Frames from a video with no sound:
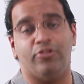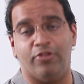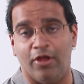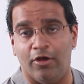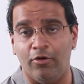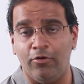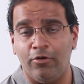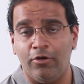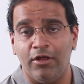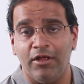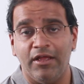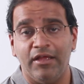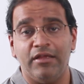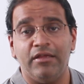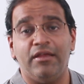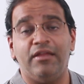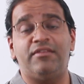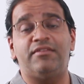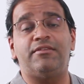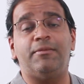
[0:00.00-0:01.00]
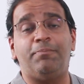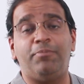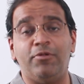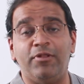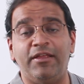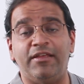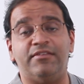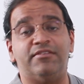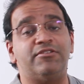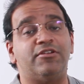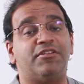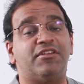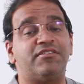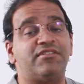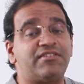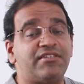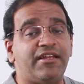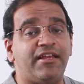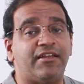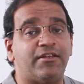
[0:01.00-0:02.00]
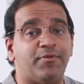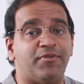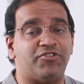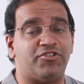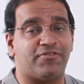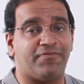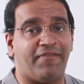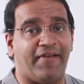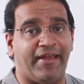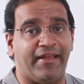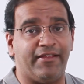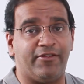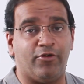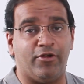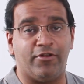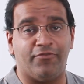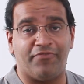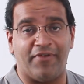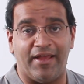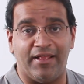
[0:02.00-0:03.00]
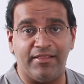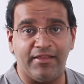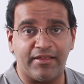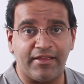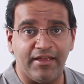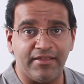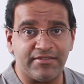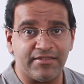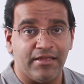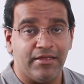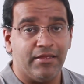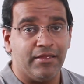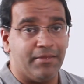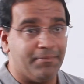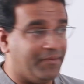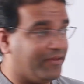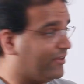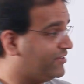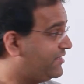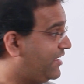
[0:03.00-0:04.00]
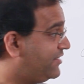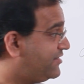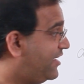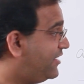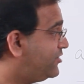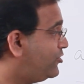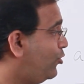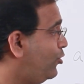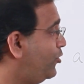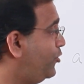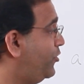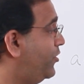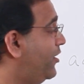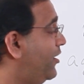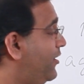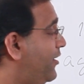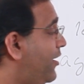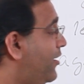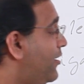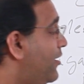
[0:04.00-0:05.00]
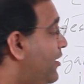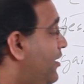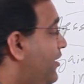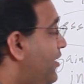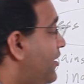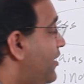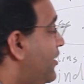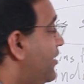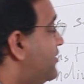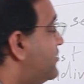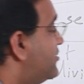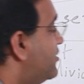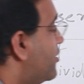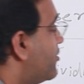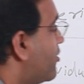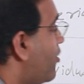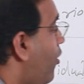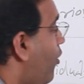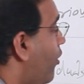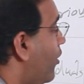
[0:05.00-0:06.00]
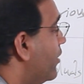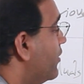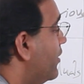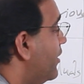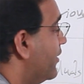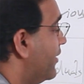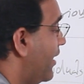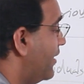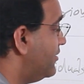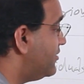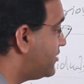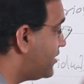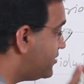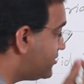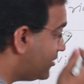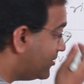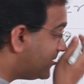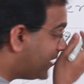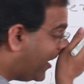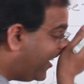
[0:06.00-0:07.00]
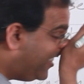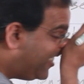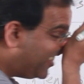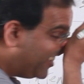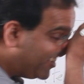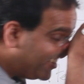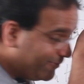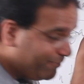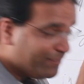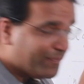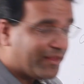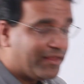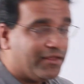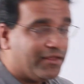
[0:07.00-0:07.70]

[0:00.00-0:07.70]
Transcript: No. It's the police or the state which is going to file the case, because as I told you earlier, it's a wrong against society.